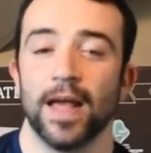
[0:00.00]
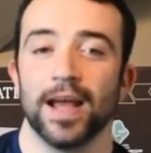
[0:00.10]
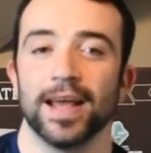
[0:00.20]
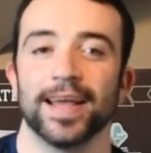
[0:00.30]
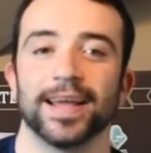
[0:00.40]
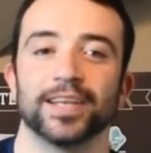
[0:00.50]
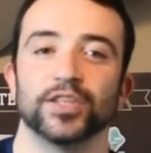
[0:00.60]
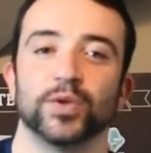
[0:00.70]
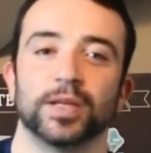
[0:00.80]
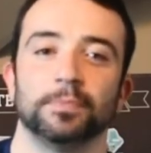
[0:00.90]
and
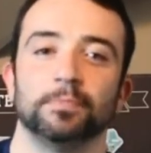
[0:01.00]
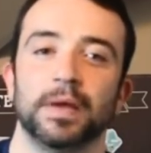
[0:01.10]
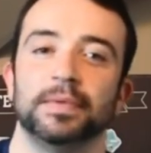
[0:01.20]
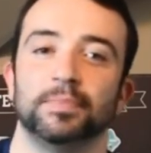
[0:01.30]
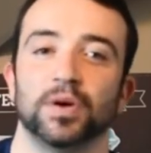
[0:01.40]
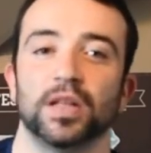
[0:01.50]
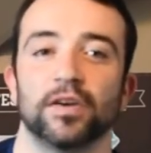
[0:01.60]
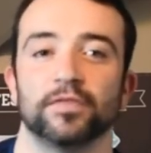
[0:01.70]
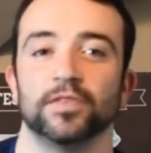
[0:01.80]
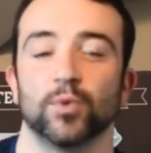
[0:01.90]
you can maybe pull out a
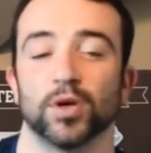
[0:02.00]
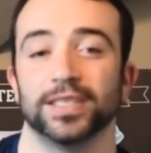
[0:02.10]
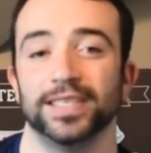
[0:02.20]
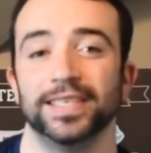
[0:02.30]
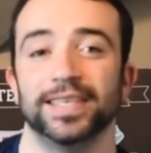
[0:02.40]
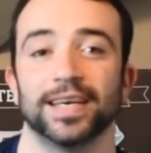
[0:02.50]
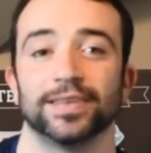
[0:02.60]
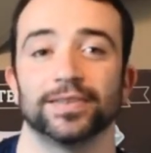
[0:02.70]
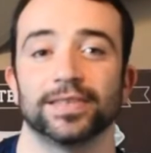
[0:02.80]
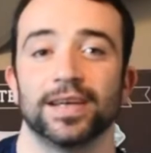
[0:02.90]
few more
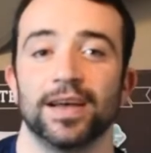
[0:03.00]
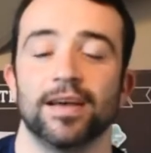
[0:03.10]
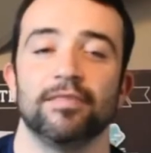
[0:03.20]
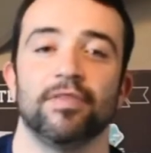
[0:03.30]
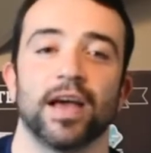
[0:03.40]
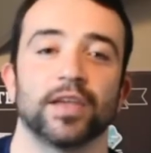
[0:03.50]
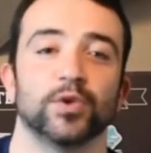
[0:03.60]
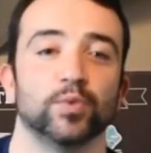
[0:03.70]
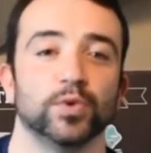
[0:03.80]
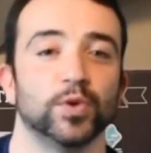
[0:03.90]
details that
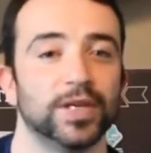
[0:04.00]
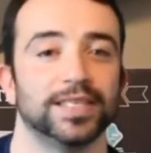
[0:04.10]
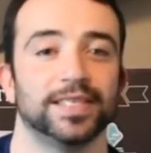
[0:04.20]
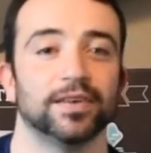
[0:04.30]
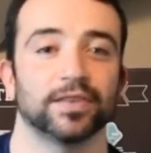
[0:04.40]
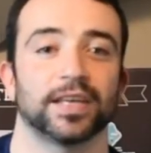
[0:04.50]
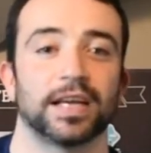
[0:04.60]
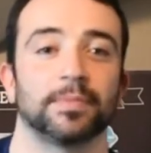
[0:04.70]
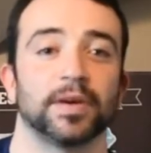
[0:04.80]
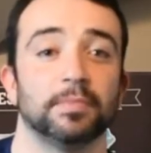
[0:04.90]
you didn't see on the
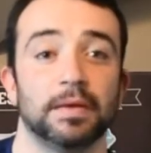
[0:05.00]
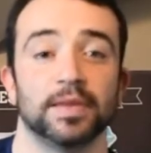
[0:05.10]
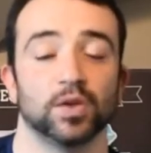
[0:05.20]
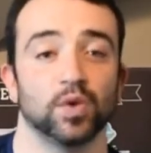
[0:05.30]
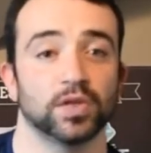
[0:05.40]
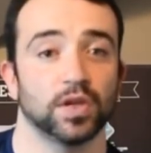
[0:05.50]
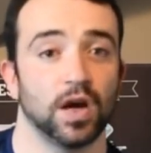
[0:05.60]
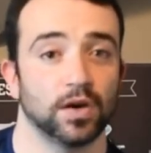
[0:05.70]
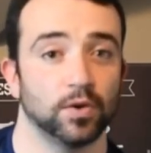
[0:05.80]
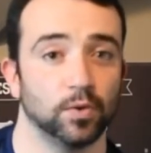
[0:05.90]
camera, and maybe it looks a
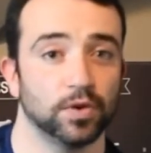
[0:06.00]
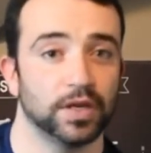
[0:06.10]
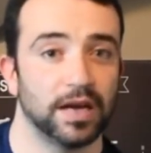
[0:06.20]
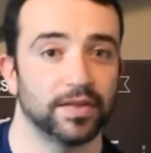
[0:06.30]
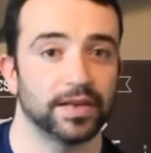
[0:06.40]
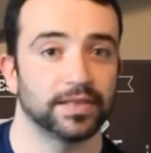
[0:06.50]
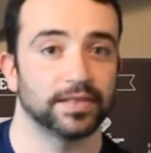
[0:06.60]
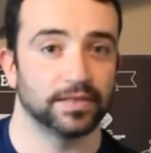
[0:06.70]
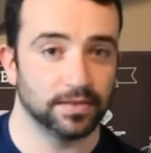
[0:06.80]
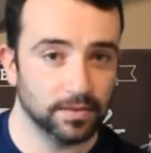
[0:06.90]
lot cooler now that
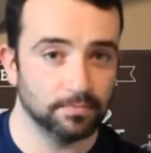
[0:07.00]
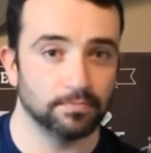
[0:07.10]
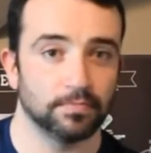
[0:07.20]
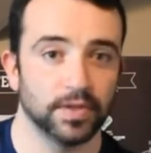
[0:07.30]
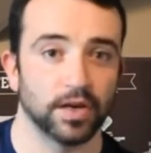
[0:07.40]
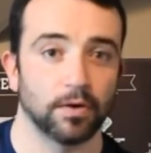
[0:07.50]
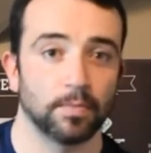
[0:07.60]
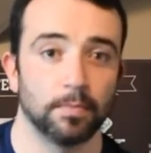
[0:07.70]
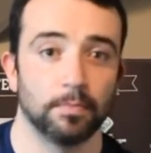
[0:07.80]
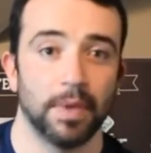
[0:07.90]
it's
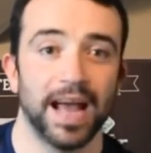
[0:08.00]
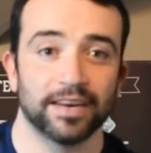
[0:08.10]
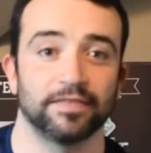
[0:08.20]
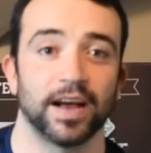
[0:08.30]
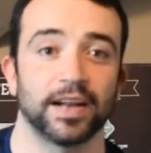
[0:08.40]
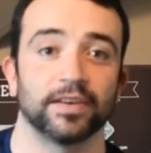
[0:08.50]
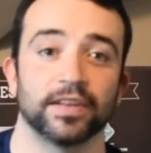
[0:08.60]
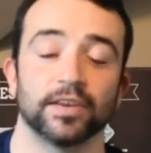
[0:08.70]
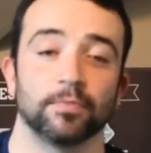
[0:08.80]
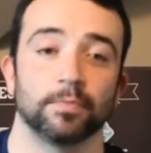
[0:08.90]
magnified
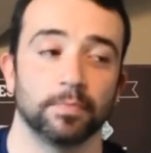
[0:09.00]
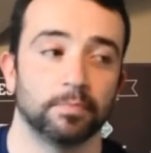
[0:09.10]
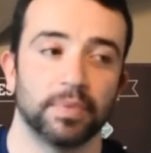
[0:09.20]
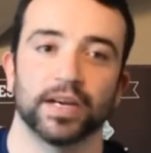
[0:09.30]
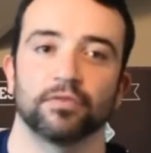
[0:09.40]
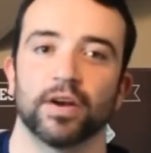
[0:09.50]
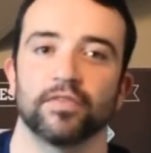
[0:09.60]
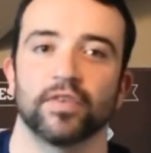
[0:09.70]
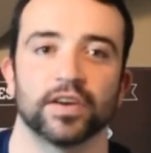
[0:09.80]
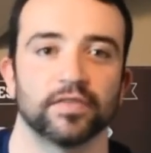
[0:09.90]
and bigger right in
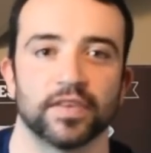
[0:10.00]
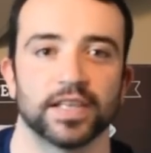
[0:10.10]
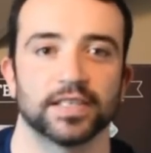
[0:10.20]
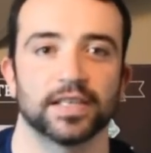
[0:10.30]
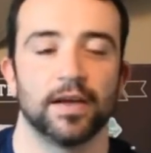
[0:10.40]
front of your face.